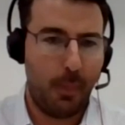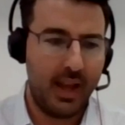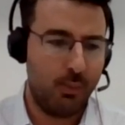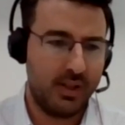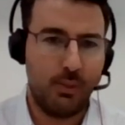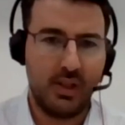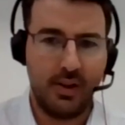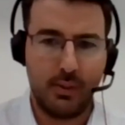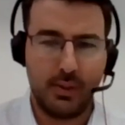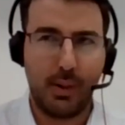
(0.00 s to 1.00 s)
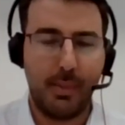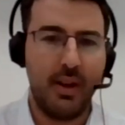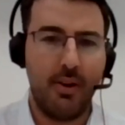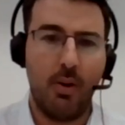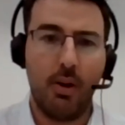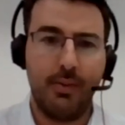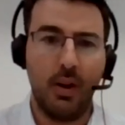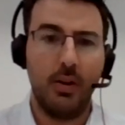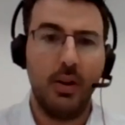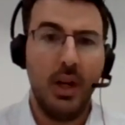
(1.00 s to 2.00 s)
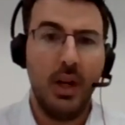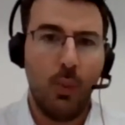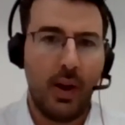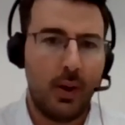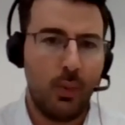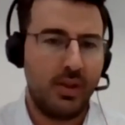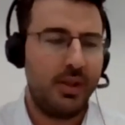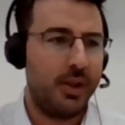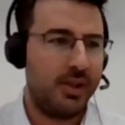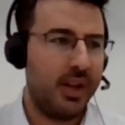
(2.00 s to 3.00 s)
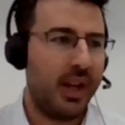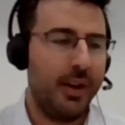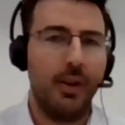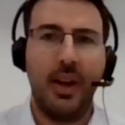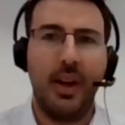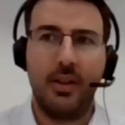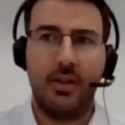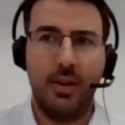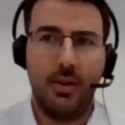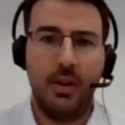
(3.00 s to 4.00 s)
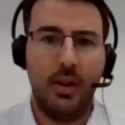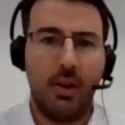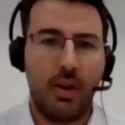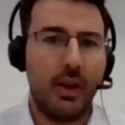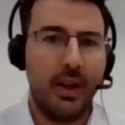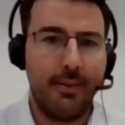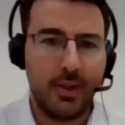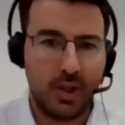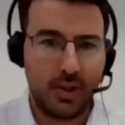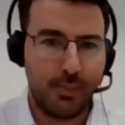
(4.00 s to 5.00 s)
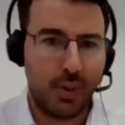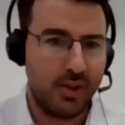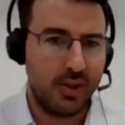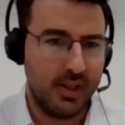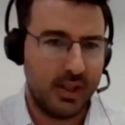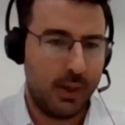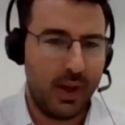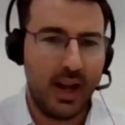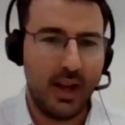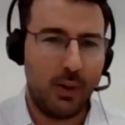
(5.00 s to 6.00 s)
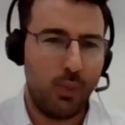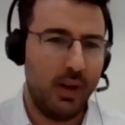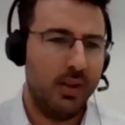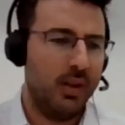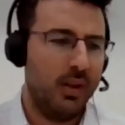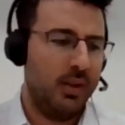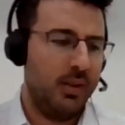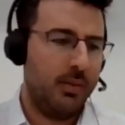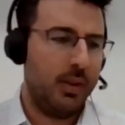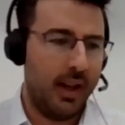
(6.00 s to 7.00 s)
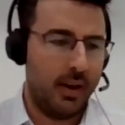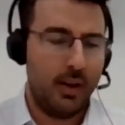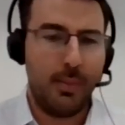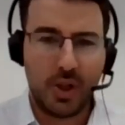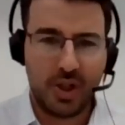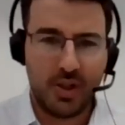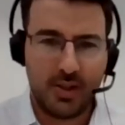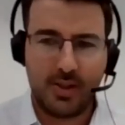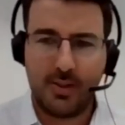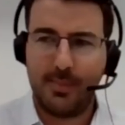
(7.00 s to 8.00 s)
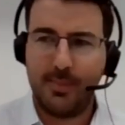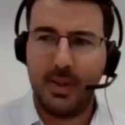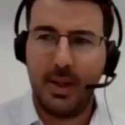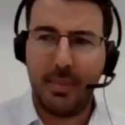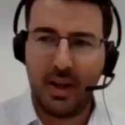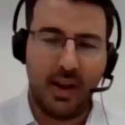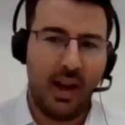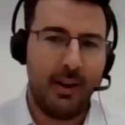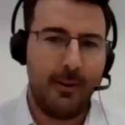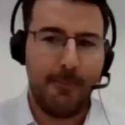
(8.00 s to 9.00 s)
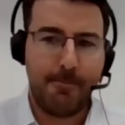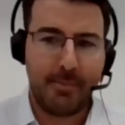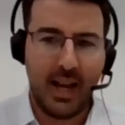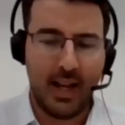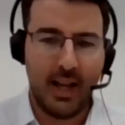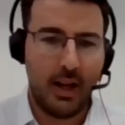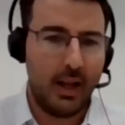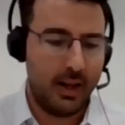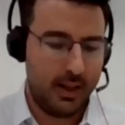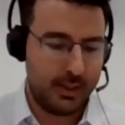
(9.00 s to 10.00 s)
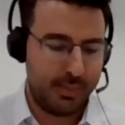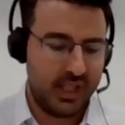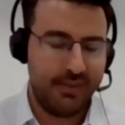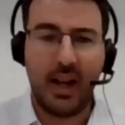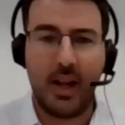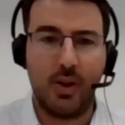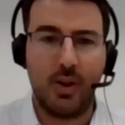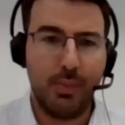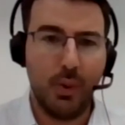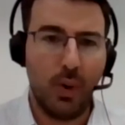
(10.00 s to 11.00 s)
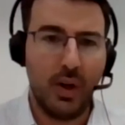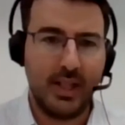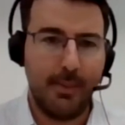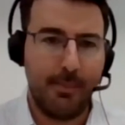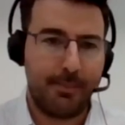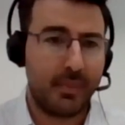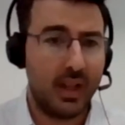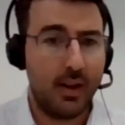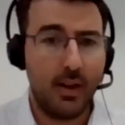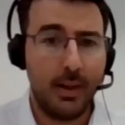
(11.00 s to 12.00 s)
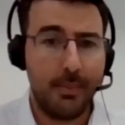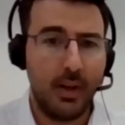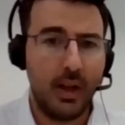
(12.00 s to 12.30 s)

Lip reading: probably a year and a half ago, where I was, sitting and looking at, a lot of our inefficient processes that we had that were, again, homogenous, mundane. And a specific example was, and